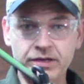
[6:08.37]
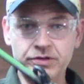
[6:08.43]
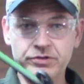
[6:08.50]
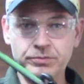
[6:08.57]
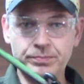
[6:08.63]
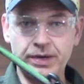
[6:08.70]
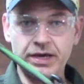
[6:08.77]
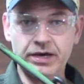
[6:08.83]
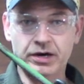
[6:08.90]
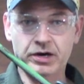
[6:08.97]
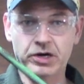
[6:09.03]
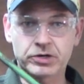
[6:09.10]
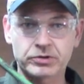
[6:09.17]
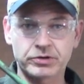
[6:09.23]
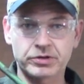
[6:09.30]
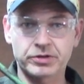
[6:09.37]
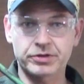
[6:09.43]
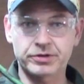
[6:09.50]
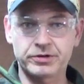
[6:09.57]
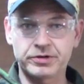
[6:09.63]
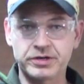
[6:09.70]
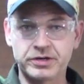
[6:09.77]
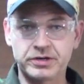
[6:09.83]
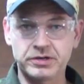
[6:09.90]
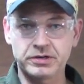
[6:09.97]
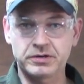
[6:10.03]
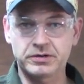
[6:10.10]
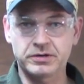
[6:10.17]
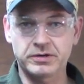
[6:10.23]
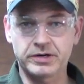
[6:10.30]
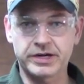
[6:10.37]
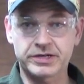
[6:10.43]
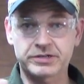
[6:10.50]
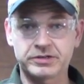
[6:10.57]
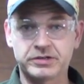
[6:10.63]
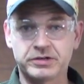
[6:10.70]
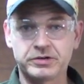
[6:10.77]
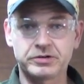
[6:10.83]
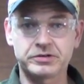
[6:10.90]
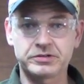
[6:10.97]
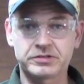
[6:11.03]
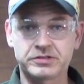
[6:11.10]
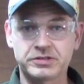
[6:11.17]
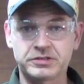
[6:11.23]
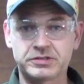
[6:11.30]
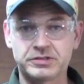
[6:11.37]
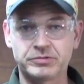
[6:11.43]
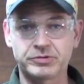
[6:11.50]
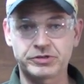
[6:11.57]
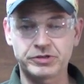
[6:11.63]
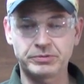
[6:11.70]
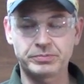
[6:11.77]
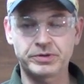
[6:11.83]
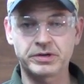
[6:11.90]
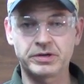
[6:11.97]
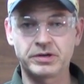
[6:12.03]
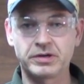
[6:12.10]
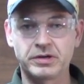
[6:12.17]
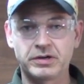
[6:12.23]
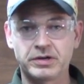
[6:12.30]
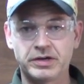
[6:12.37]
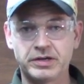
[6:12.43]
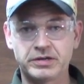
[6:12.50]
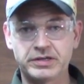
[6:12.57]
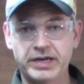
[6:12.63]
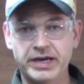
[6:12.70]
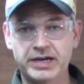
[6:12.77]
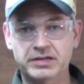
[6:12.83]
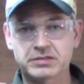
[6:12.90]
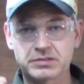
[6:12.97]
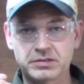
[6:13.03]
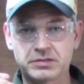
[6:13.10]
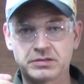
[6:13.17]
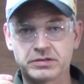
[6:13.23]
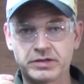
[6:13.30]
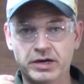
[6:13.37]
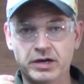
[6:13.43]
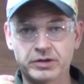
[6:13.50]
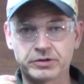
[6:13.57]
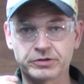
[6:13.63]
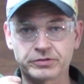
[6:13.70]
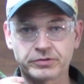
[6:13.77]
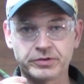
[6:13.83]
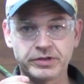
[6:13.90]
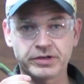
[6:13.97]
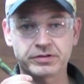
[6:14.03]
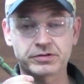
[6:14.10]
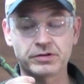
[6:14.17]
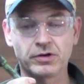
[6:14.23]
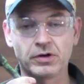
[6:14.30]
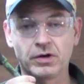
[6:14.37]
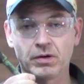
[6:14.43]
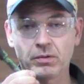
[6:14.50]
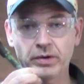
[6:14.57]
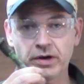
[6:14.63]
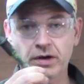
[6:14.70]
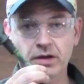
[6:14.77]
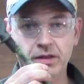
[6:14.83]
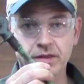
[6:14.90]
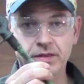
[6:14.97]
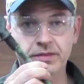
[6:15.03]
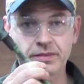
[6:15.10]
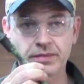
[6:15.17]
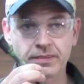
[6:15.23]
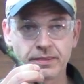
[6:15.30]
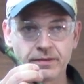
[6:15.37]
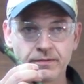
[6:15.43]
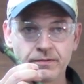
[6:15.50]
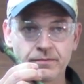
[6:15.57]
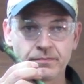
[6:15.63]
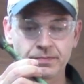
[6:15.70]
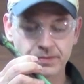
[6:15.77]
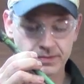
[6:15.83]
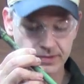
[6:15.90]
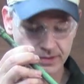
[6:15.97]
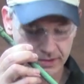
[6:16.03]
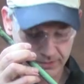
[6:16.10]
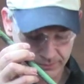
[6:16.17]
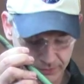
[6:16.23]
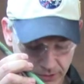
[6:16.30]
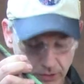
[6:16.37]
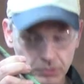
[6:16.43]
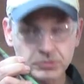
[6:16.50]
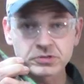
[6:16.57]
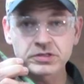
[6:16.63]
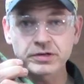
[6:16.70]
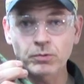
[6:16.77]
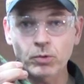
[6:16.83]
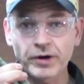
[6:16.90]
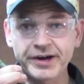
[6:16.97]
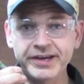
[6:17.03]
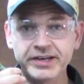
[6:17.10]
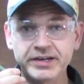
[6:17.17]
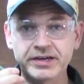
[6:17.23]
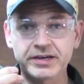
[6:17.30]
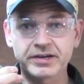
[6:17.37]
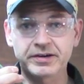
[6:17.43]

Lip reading: did you pay 130, actually 160 with shipping and tax dollars for this? Well, OC White,